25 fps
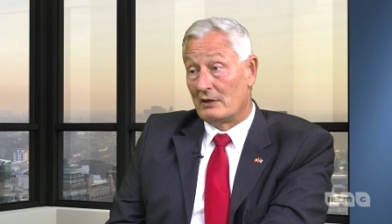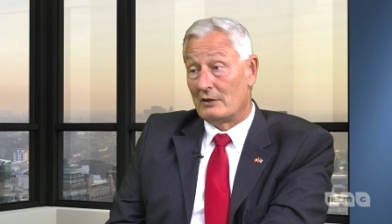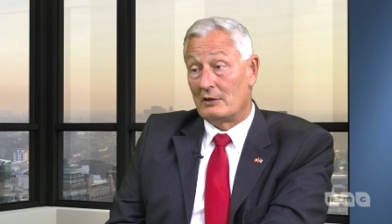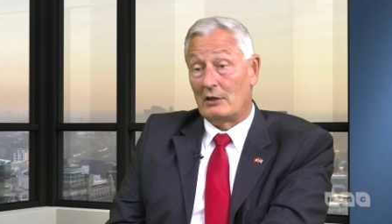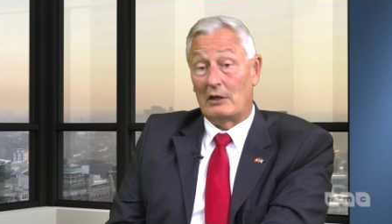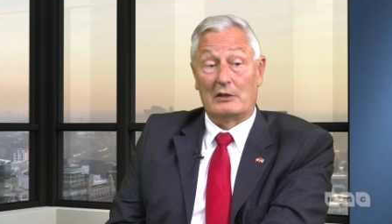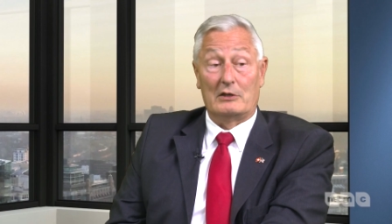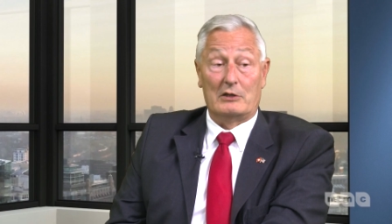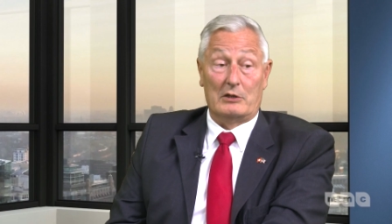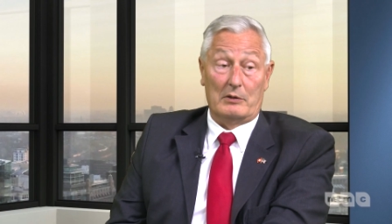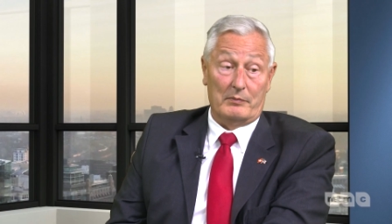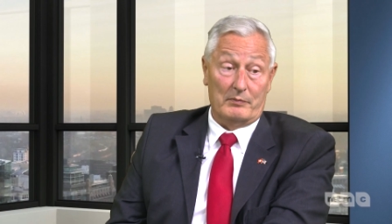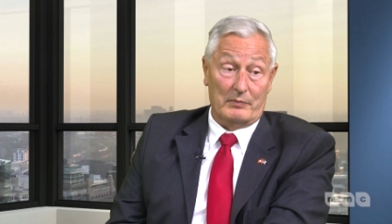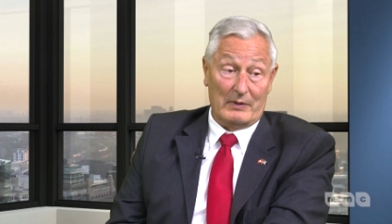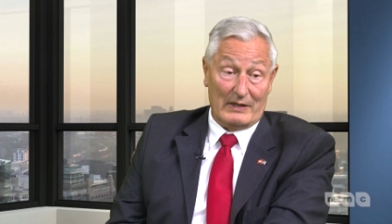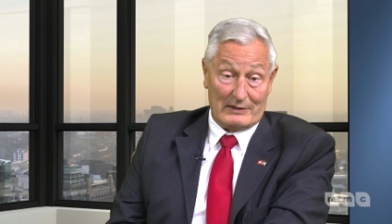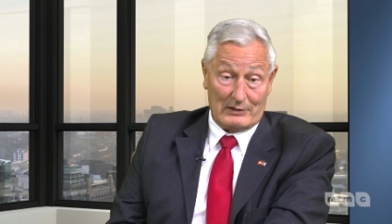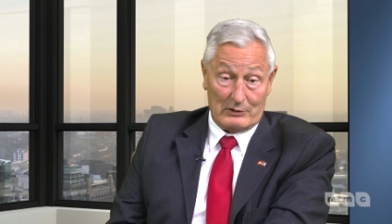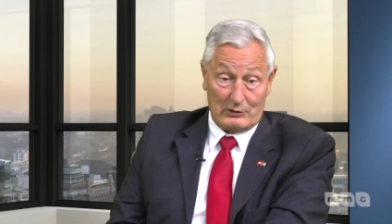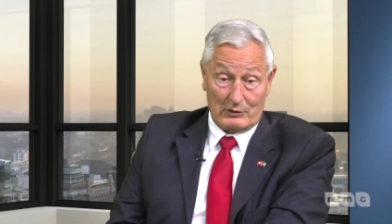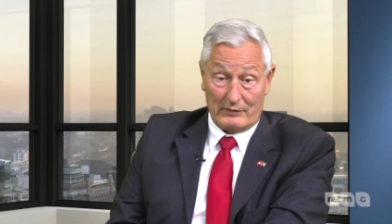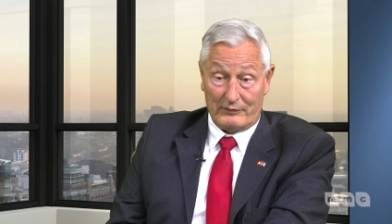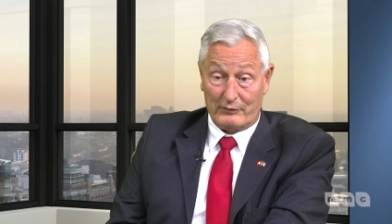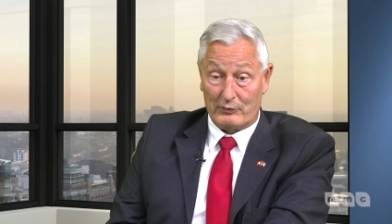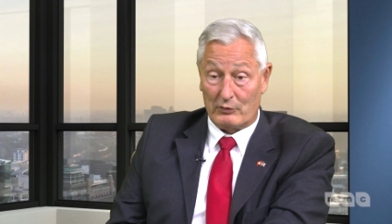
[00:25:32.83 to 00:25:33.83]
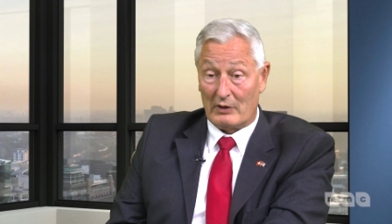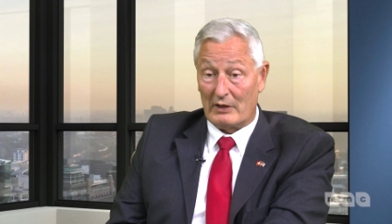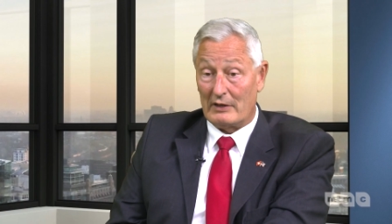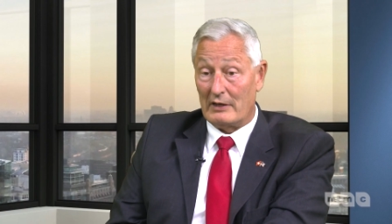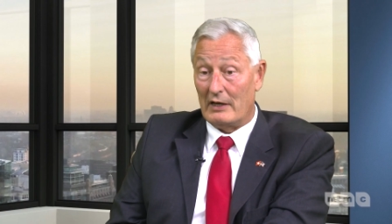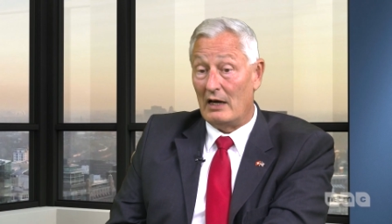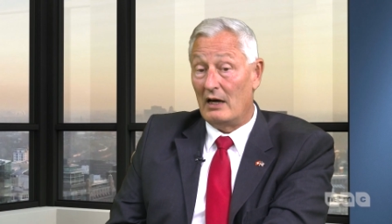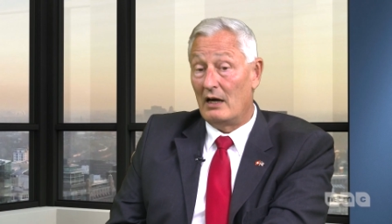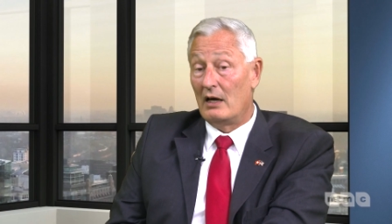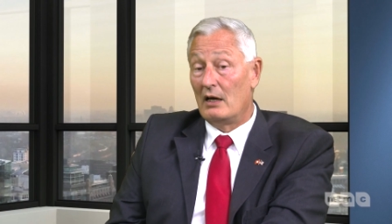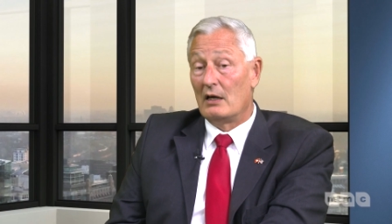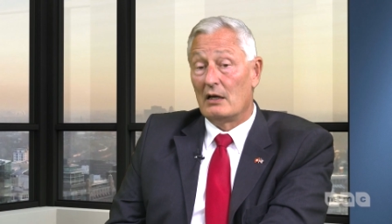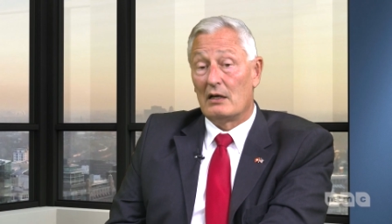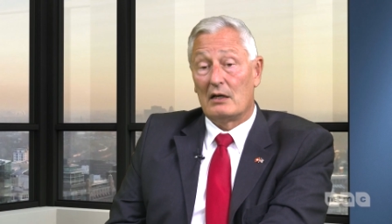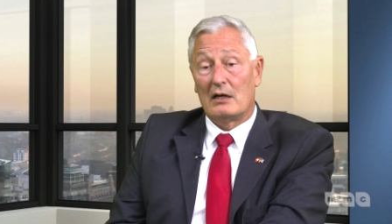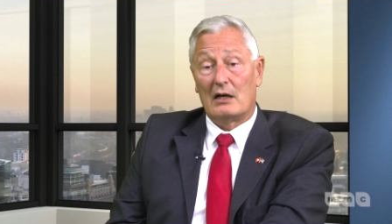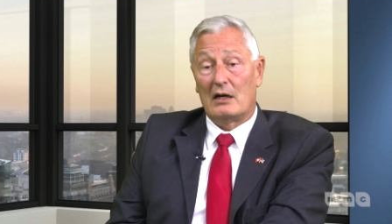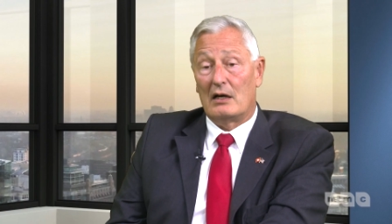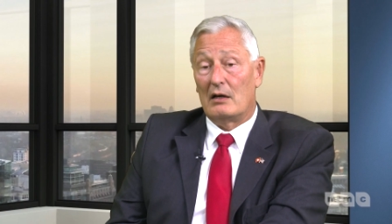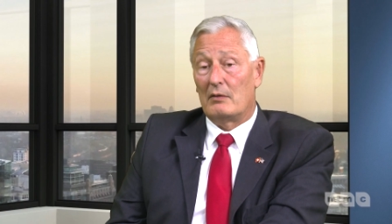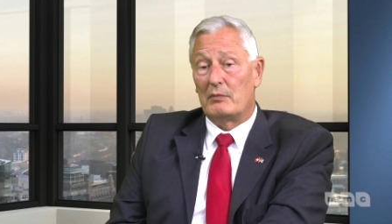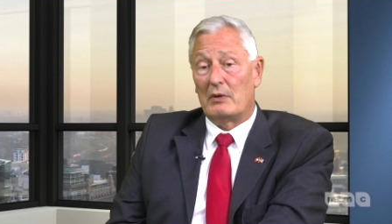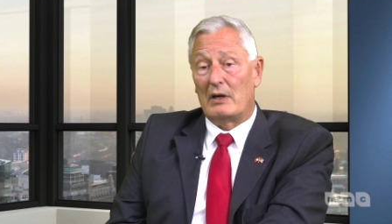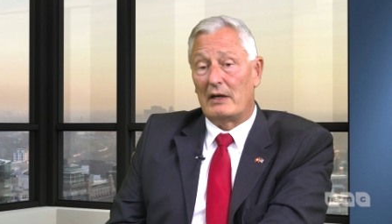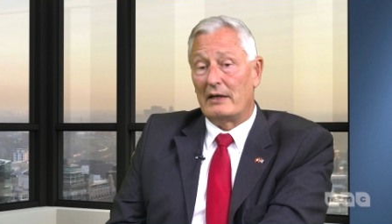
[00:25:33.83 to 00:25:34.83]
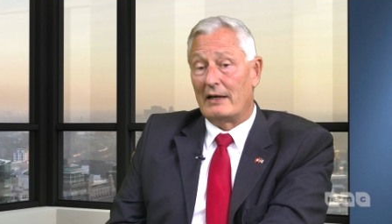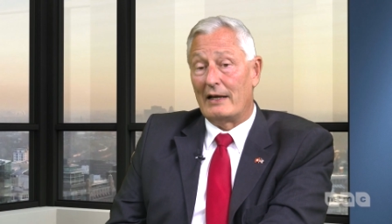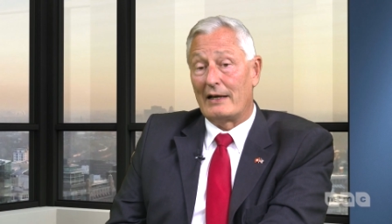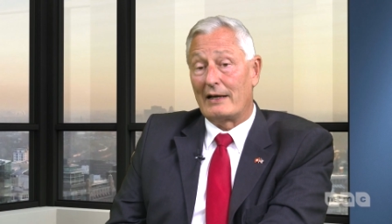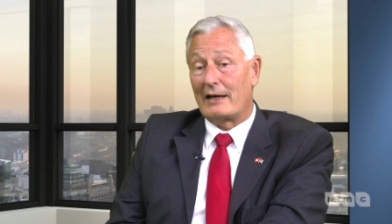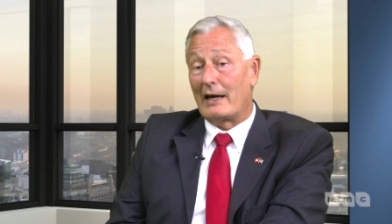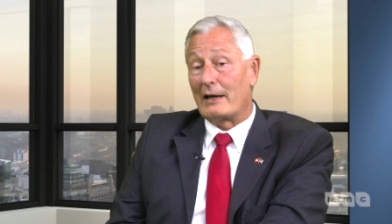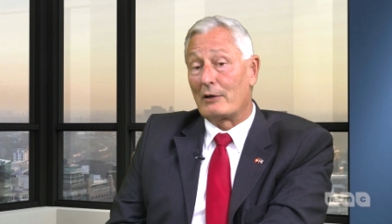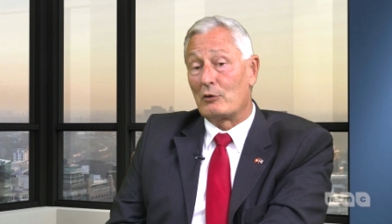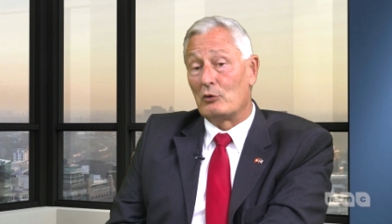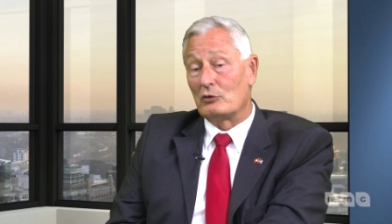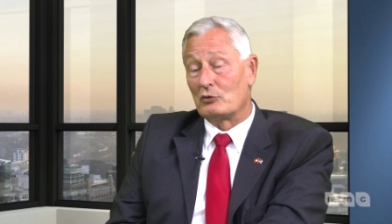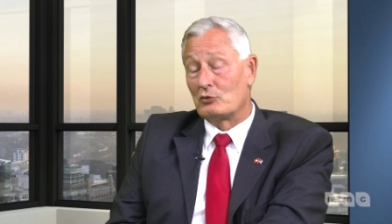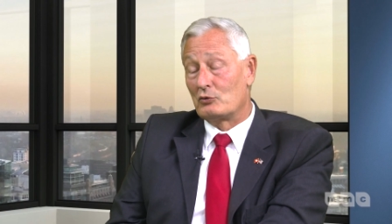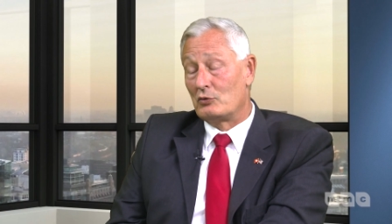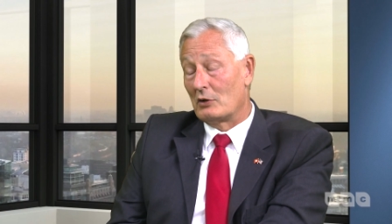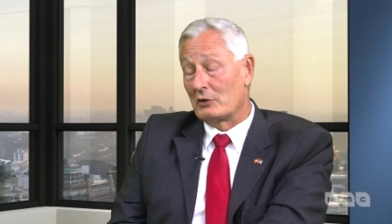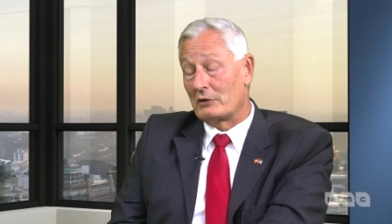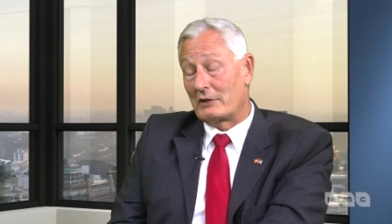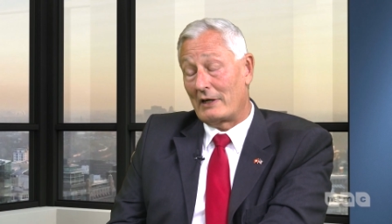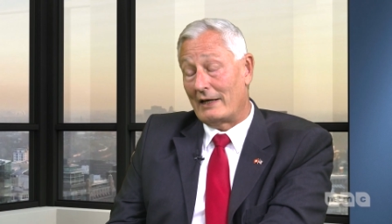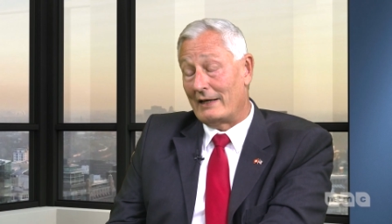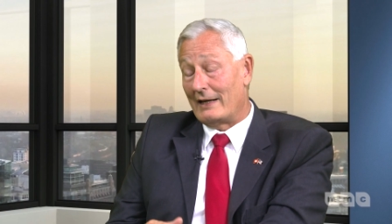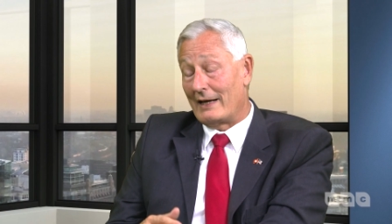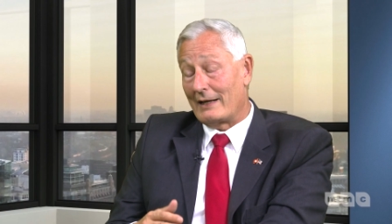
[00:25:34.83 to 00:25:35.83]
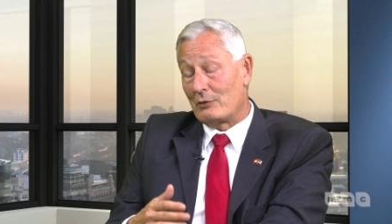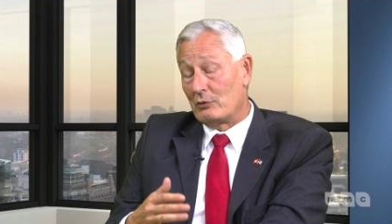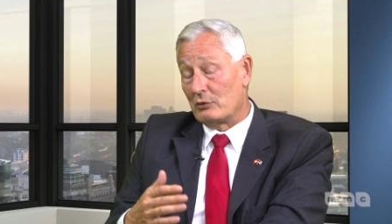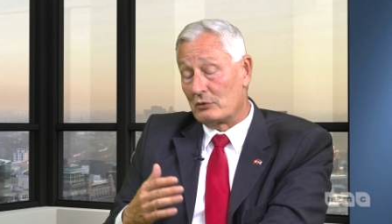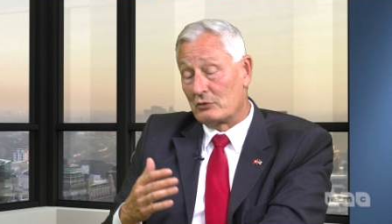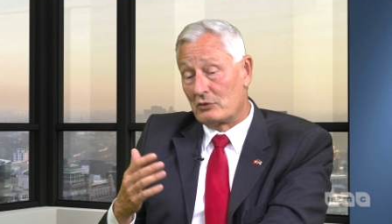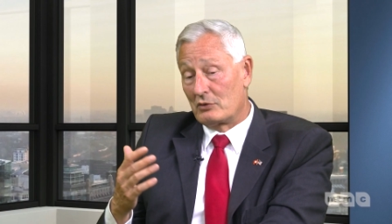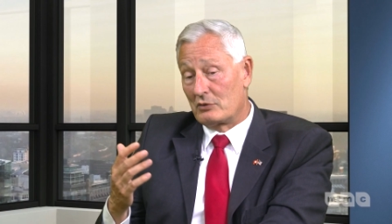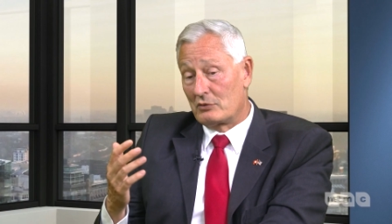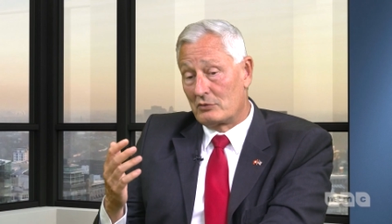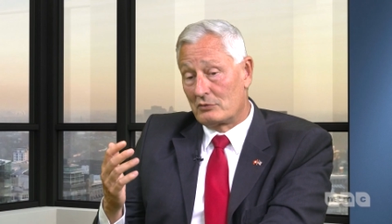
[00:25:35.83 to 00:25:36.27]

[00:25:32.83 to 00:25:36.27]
Yeah, the ambassador from Rwanda, and I could